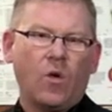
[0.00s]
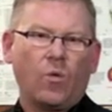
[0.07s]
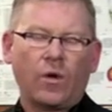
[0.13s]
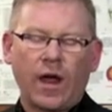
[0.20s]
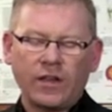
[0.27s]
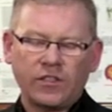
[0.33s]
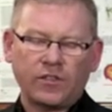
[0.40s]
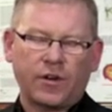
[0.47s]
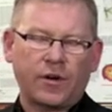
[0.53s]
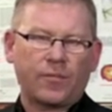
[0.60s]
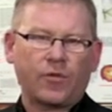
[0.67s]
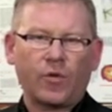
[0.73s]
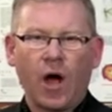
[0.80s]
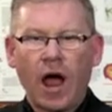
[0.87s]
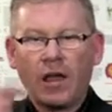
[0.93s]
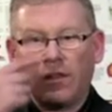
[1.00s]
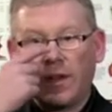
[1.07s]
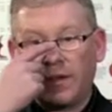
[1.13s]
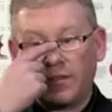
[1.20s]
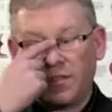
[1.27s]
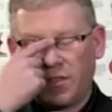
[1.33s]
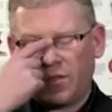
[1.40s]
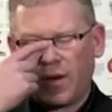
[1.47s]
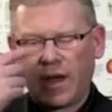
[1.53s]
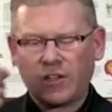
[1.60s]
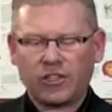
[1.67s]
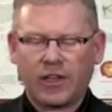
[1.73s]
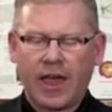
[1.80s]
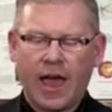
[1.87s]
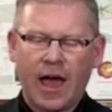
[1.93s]
when I start a brew, I like to
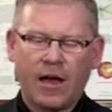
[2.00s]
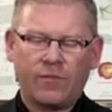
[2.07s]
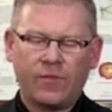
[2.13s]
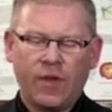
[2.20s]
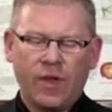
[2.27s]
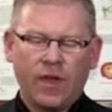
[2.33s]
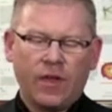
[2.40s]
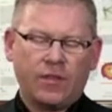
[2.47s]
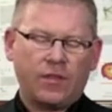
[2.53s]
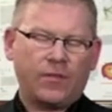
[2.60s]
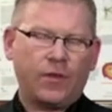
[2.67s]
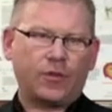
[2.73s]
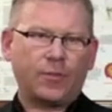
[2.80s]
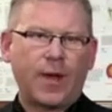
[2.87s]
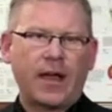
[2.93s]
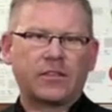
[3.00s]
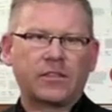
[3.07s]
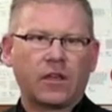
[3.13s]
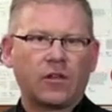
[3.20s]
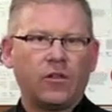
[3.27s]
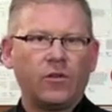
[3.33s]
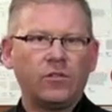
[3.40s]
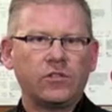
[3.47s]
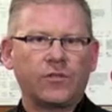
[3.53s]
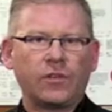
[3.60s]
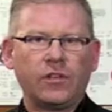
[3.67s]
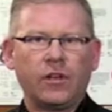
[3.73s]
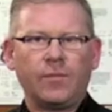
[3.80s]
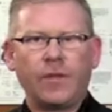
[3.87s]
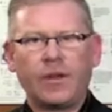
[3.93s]
actually have the filter basket closed for a
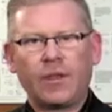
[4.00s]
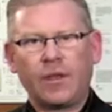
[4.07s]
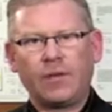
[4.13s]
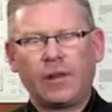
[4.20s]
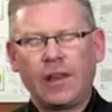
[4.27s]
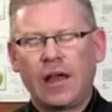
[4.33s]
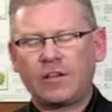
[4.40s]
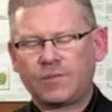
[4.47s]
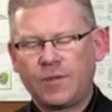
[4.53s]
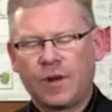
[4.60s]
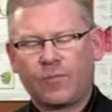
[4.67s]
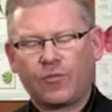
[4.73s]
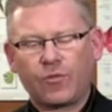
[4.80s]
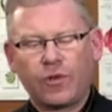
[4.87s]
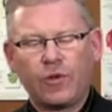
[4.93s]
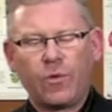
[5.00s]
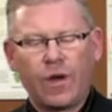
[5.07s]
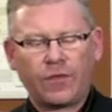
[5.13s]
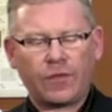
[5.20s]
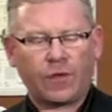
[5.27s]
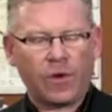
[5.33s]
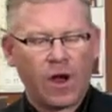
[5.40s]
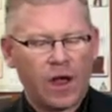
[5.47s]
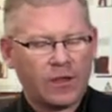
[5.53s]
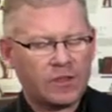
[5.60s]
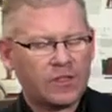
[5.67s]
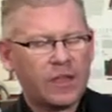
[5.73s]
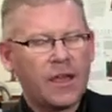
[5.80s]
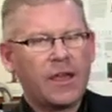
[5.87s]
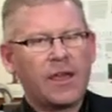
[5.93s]
little bit. It allows me to pre-wet the
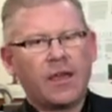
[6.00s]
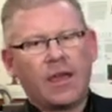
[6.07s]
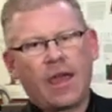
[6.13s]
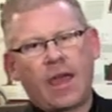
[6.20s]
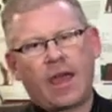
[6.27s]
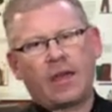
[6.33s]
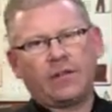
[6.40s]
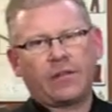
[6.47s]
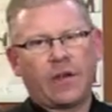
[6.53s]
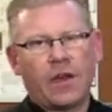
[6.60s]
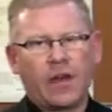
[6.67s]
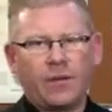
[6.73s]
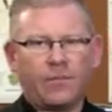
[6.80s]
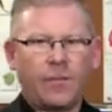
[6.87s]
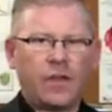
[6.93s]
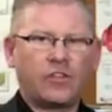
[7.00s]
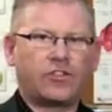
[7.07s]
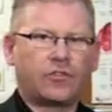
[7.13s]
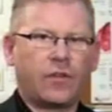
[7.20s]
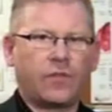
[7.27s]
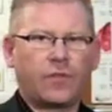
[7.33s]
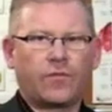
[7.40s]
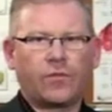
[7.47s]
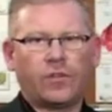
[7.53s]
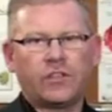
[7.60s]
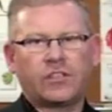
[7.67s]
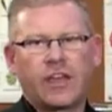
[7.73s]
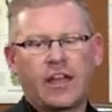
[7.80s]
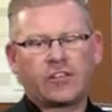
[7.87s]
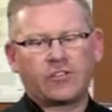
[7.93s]
grinds and make sure that they're fully
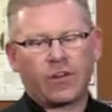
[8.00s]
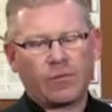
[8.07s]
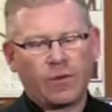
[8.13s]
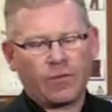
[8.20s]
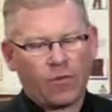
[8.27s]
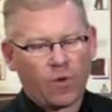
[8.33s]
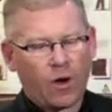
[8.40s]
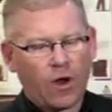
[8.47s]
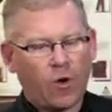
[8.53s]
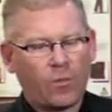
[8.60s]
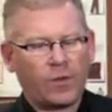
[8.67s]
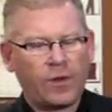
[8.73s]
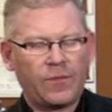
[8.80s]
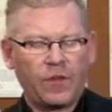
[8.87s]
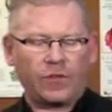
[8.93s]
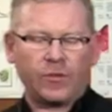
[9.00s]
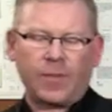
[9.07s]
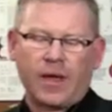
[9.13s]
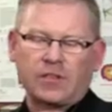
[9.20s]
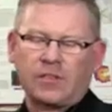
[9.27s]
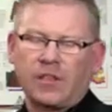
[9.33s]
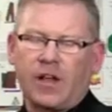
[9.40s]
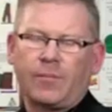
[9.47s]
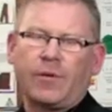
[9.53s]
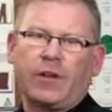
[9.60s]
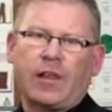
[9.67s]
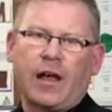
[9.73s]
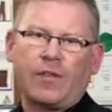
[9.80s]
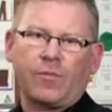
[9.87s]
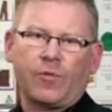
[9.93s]
saturated before I open the filter basket up and
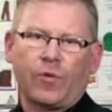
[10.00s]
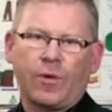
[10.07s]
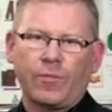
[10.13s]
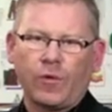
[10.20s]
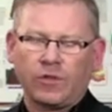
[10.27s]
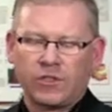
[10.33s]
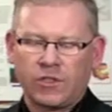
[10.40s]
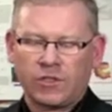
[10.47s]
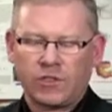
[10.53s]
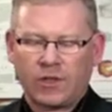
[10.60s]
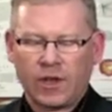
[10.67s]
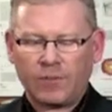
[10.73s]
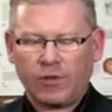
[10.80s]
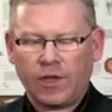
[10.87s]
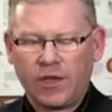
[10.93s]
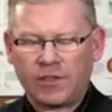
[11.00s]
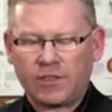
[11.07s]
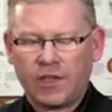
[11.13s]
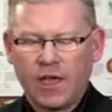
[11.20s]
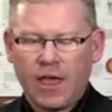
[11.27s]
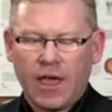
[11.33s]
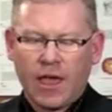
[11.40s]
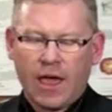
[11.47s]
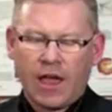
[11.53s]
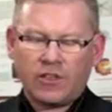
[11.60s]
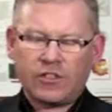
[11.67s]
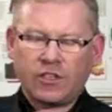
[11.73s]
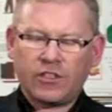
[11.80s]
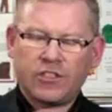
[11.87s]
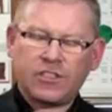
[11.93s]
allow the brewing process to take place.
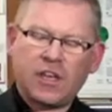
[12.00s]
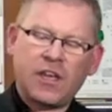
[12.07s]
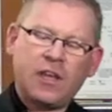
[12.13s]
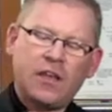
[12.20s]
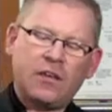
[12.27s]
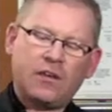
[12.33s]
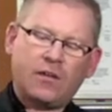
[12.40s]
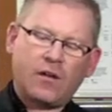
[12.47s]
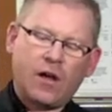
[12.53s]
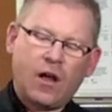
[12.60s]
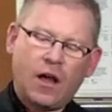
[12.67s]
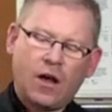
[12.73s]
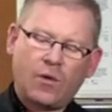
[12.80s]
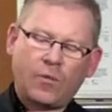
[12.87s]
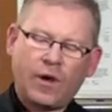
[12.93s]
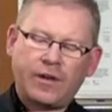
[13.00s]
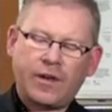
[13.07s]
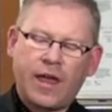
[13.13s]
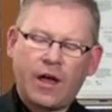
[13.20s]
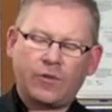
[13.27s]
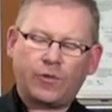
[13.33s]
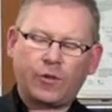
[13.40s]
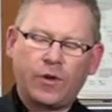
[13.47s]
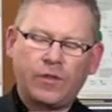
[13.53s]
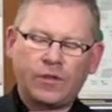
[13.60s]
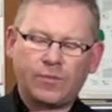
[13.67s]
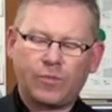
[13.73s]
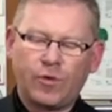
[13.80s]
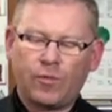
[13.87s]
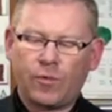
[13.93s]
As you can see right now during this
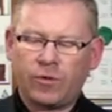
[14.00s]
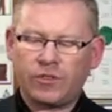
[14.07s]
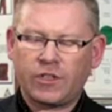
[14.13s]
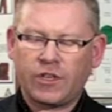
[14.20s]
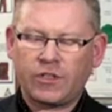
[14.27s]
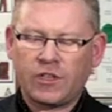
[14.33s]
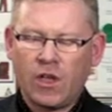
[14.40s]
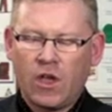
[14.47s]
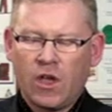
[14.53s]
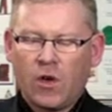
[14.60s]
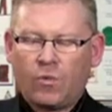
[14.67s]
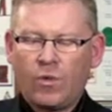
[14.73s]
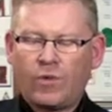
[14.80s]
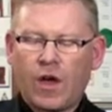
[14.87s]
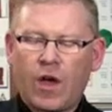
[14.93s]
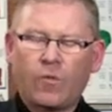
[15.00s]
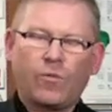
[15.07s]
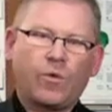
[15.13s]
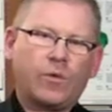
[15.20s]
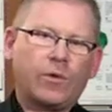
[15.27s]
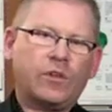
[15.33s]
brew process, we're